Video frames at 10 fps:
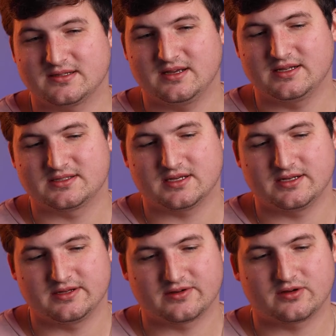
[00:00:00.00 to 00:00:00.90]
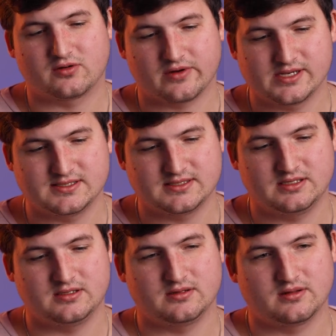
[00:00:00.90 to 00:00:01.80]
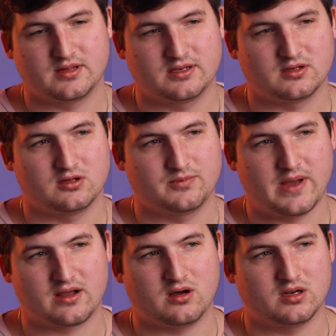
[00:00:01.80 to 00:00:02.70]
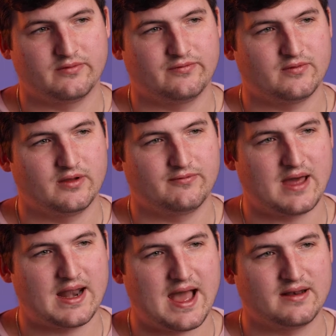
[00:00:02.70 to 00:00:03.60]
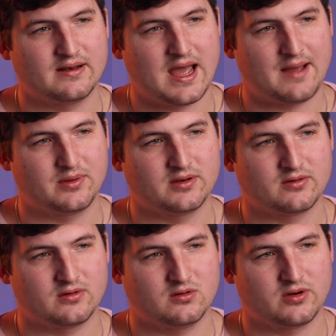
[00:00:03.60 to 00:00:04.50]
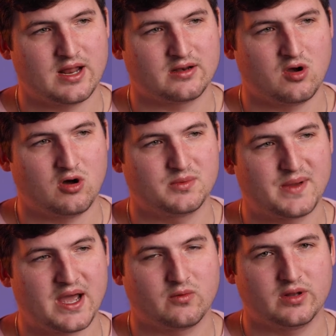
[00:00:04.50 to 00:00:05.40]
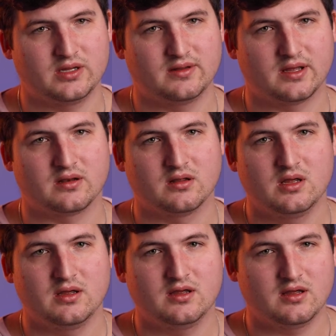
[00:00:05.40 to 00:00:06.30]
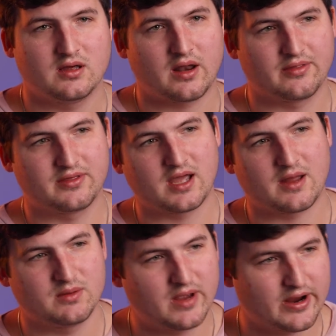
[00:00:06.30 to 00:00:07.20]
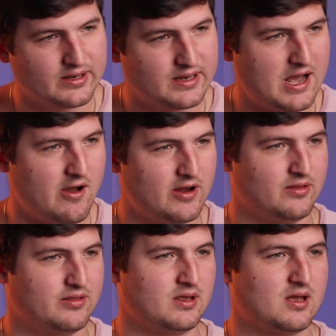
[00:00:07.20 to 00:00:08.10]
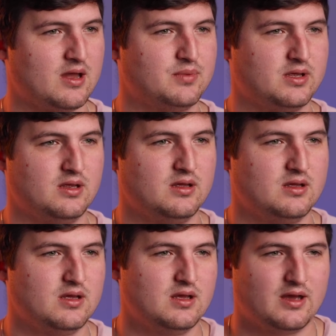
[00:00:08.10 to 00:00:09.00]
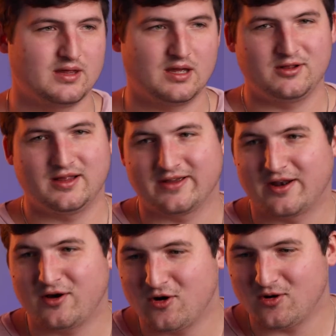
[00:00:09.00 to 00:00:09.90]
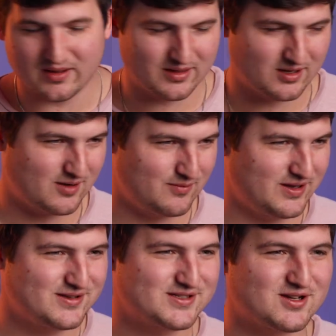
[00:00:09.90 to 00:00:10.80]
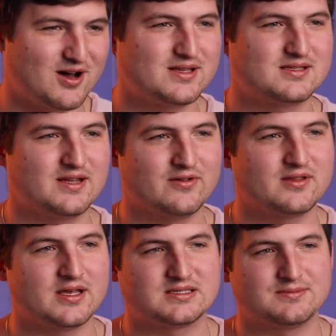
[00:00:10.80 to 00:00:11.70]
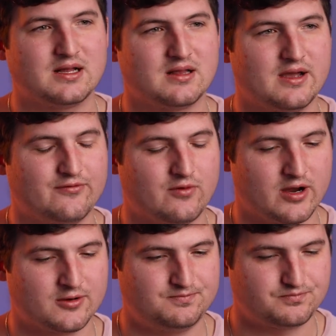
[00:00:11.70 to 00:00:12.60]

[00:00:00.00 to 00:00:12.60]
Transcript: It is a crazy thing to look back on. If that hadn't happened, or the Lord hadn't called me back when he did, I don't think I'd be married now. I think I'd be living at home. I think I'd be just all these different things in my life where